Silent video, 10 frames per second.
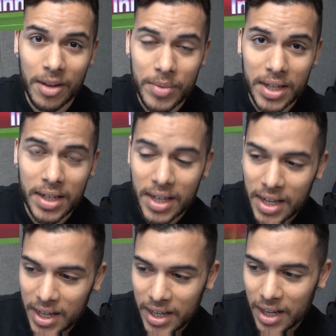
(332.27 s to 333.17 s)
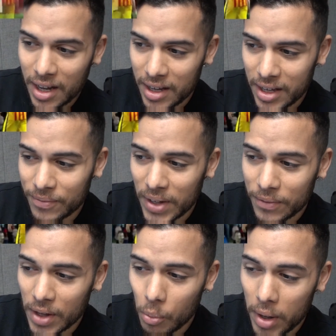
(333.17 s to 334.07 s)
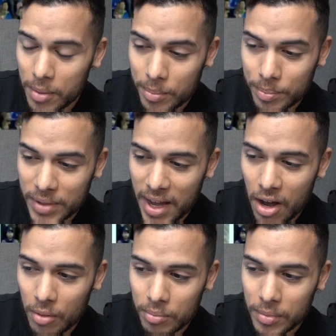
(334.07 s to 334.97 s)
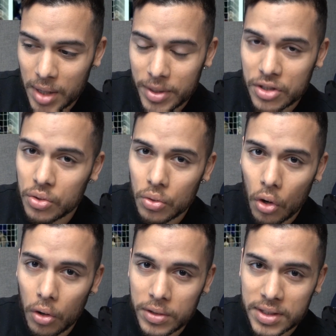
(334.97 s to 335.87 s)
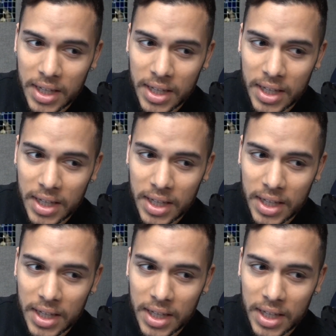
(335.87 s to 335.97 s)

I mean, if they went down maybe 2 goals,